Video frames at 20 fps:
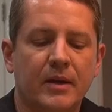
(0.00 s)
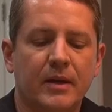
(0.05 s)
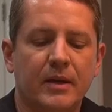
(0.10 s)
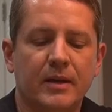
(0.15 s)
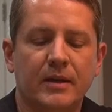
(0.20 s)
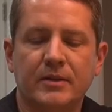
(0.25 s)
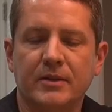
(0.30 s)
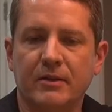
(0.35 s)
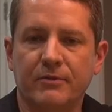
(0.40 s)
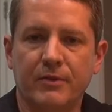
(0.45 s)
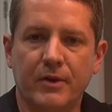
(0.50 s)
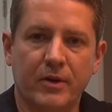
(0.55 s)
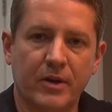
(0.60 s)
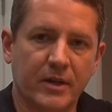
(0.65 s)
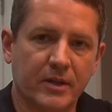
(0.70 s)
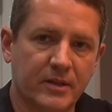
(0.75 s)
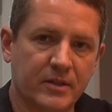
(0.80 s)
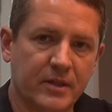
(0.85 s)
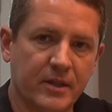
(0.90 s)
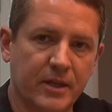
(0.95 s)
It's a very
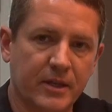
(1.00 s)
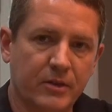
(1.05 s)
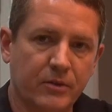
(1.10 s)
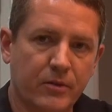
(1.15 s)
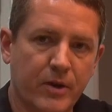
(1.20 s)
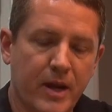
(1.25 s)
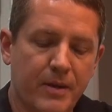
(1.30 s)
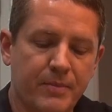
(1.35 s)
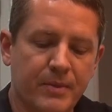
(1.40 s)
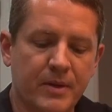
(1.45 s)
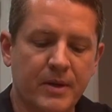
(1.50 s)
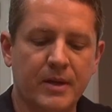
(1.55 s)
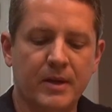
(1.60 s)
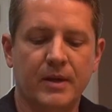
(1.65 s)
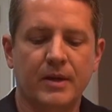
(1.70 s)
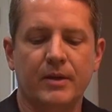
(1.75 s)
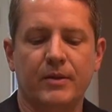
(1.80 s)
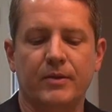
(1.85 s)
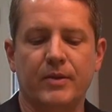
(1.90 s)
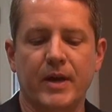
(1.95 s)
acidic grape
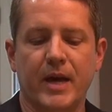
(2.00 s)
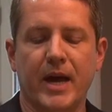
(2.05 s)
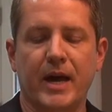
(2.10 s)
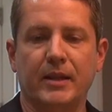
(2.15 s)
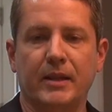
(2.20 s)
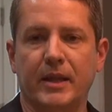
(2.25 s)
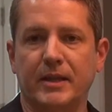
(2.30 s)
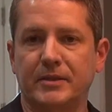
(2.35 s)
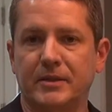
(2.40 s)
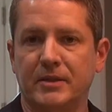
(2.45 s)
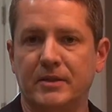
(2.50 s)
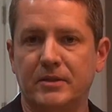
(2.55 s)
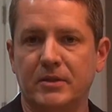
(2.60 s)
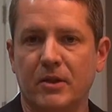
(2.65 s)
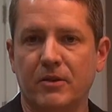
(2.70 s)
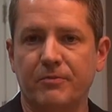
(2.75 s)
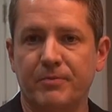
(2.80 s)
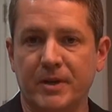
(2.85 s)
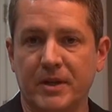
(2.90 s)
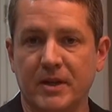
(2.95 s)
that lends
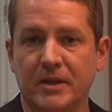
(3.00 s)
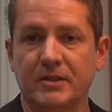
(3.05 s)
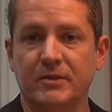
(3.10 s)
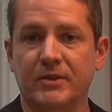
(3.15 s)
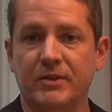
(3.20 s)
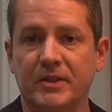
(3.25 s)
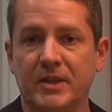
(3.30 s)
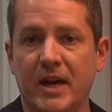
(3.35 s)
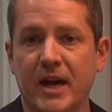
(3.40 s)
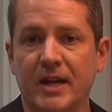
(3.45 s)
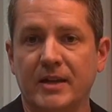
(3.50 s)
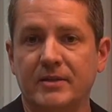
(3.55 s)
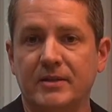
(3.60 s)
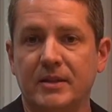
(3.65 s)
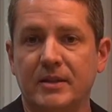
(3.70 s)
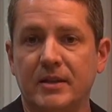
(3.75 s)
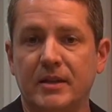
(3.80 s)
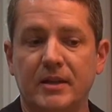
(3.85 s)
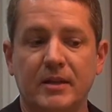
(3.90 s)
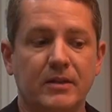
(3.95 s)
itself, because of its high
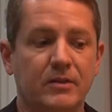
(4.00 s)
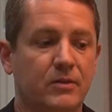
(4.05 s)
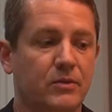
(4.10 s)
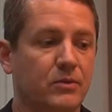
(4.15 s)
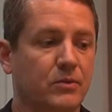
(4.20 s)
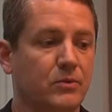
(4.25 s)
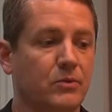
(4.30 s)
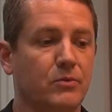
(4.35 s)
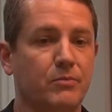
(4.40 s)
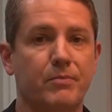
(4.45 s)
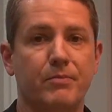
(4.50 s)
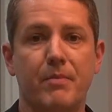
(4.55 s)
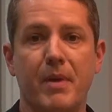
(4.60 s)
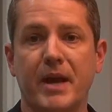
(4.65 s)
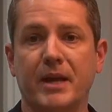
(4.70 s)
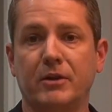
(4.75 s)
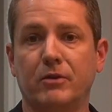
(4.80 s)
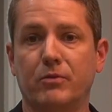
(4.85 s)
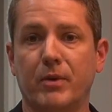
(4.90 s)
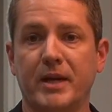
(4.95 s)
acidity, to
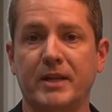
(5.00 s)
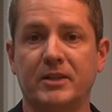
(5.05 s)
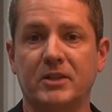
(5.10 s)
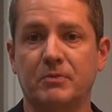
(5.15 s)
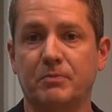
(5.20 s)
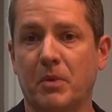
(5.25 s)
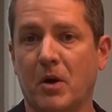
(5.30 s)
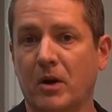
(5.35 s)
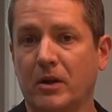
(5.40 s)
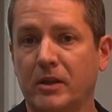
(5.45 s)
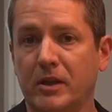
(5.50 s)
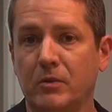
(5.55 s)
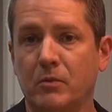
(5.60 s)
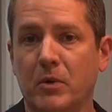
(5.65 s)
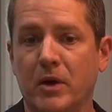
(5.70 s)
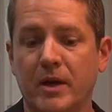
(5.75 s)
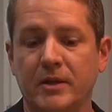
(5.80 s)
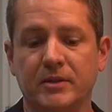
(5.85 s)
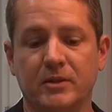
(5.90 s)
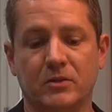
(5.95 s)
make great sparkling
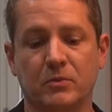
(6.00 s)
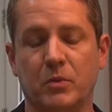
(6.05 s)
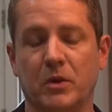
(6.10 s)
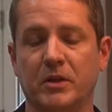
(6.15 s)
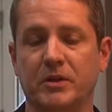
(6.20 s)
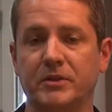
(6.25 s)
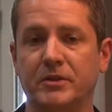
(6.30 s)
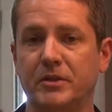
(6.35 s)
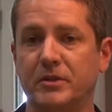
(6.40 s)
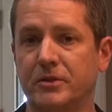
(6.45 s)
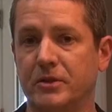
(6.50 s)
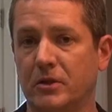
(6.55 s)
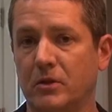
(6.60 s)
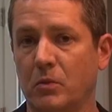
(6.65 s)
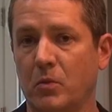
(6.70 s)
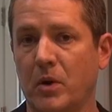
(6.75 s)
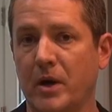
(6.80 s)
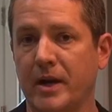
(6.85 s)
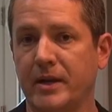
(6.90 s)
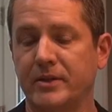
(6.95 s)
wines as well as
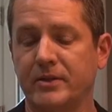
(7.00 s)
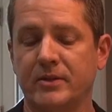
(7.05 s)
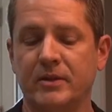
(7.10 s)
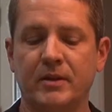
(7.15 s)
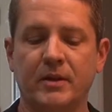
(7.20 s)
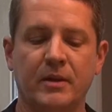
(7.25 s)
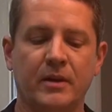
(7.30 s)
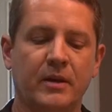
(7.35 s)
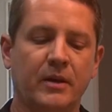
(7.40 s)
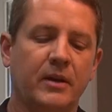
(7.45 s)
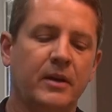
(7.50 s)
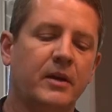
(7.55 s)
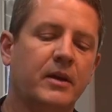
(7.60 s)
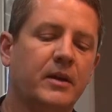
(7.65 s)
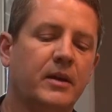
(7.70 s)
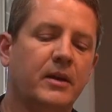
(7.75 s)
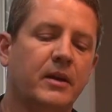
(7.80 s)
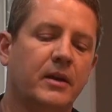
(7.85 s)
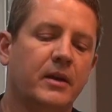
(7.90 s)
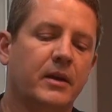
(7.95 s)
dessert wines.
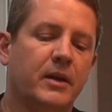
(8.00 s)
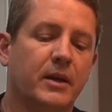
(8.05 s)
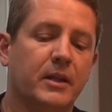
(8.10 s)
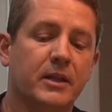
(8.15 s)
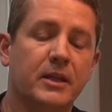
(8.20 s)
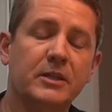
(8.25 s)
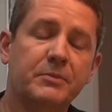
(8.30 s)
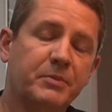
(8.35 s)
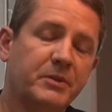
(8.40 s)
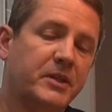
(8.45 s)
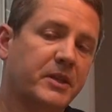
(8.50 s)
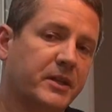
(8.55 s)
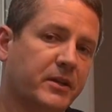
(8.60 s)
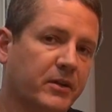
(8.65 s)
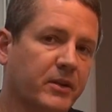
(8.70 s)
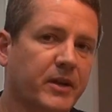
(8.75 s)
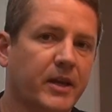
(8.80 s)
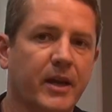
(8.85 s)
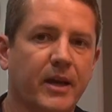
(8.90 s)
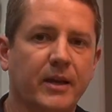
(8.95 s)
In this
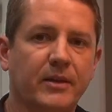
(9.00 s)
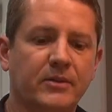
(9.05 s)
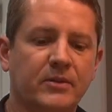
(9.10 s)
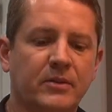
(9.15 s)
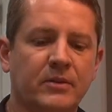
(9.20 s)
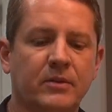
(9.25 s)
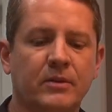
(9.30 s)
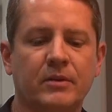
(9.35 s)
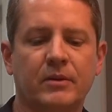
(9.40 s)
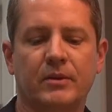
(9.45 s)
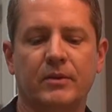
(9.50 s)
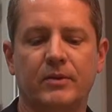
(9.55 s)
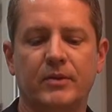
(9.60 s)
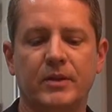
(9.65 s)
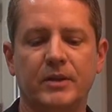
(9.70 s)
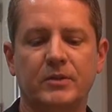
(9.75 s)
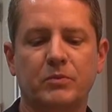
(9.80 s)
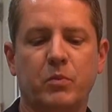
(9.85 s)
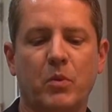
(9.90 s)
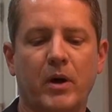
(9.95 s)
particular case,
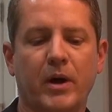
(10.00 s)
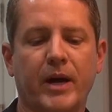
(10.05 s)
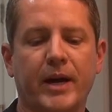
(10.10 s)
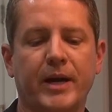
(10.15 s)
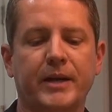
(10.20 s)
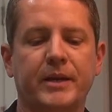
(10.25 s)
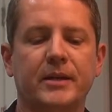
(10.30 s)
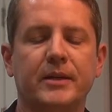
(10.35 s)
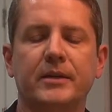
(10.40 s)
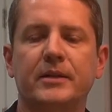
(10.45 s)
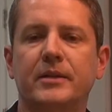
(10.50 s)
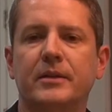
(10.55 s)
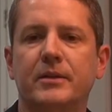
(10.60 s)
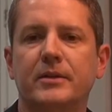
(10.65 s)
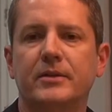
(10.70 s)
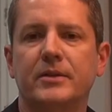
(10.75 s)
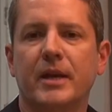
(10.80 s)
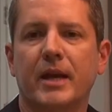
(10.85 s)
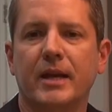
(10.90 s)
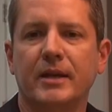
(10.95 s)
this wine
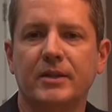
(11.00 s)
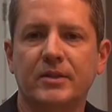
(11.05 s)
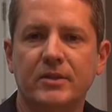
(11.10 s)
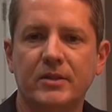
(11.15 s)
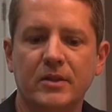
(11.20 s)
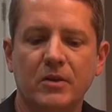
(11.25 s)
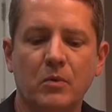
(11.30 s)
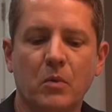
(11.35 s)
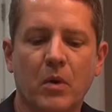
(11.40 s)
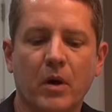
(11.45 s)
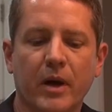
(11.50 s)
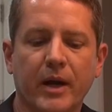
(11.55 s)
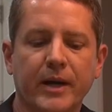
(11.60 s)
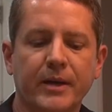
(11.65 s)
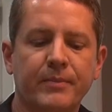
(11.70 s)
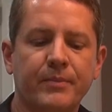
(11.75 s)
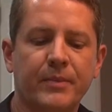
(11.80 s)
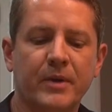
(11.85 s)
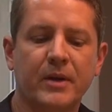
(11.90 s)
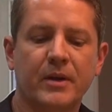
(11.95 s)
is a still
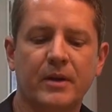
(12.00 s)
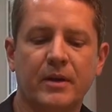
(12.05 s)
wine,